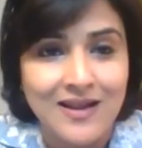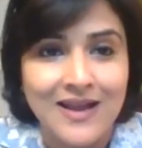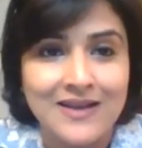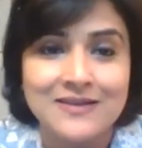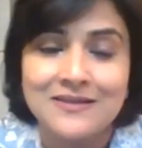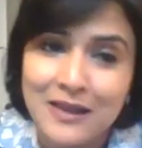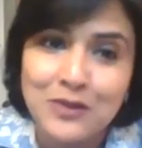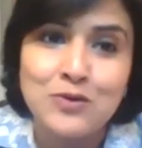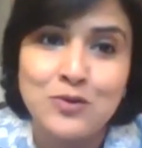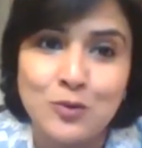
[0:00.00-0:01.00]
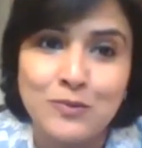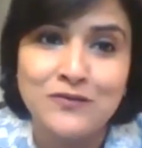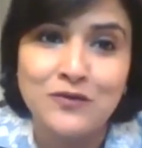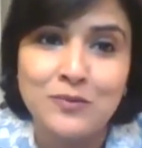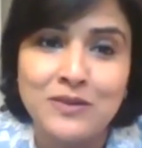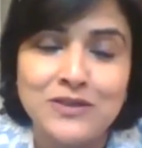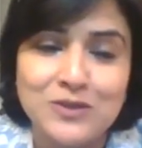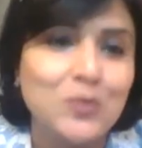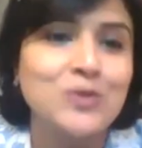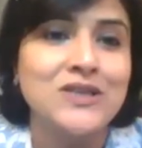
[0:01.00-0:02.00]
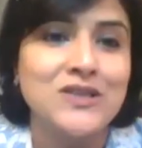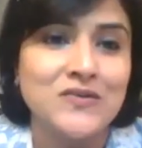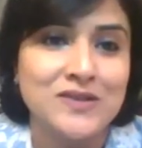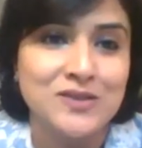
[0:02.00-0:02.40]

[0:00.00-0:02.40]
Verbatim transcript: and thank you so much for being so generous